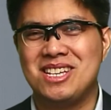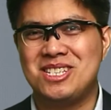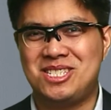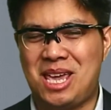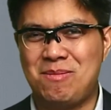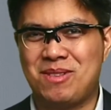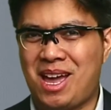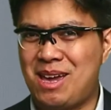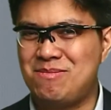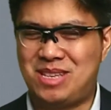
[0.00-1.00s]
Same
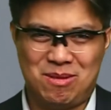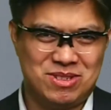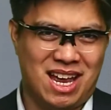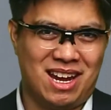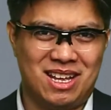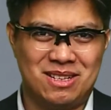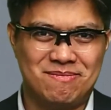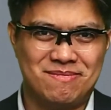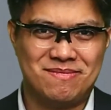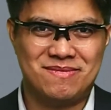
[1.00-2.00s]
time, same channel.
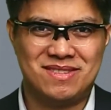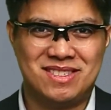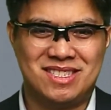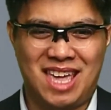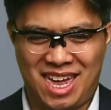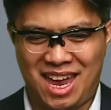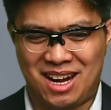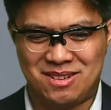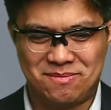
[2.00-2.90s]
Take care.